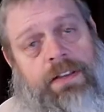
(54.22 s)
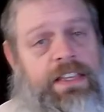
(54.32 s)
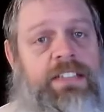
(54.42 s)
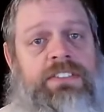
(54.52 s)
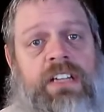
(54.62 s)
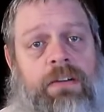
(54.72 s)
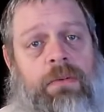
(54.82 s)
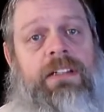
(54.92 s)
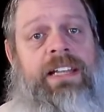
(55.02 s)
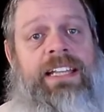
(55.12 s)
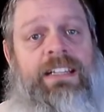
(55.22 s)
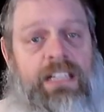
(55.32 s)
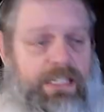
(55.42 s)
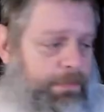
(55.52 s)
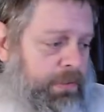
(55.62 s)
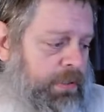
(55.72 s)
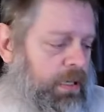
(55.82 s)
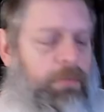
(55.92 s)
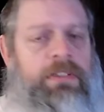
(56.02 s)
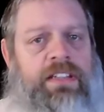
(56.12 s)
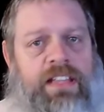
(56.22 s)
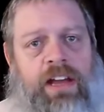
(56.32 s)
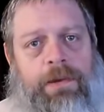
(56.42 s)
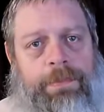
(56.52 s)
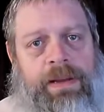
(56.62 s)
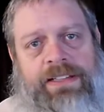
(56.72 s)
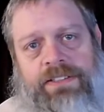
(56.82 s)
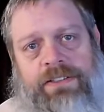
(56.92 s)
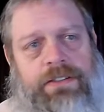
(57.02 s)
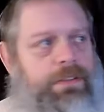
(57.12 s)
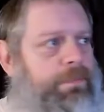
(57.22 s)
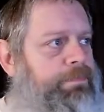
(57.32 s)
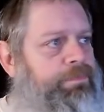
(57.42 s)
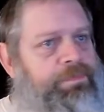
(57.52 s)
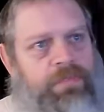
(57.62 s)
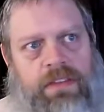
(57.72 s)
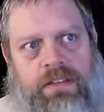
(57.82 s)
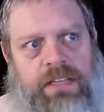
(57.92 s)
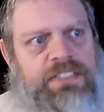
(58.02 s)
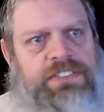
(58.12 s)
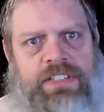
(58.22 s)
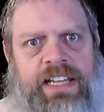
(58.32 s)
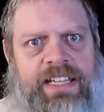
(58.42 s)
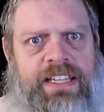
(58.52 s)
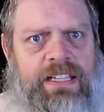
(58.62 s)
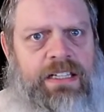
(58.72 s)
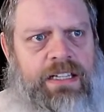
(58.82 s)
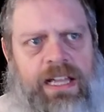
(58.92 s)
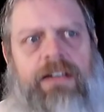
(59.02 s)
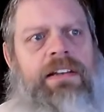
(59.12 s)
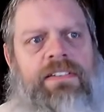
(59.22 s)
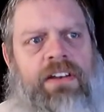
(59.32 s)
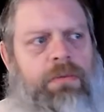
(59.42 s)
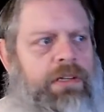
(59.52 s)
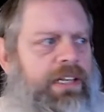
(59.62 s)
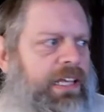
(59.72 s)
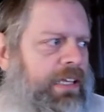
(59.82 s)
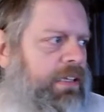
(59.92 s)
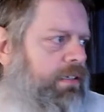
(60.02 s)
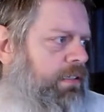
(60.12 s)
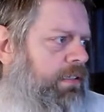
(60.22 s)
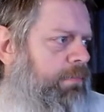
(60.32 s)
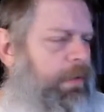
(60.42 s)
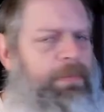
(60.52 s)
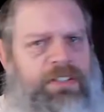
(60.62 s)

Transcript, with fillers: things are not wanting to heal up. I went to the chiropractor yesterday. I don't even know what day. Maybe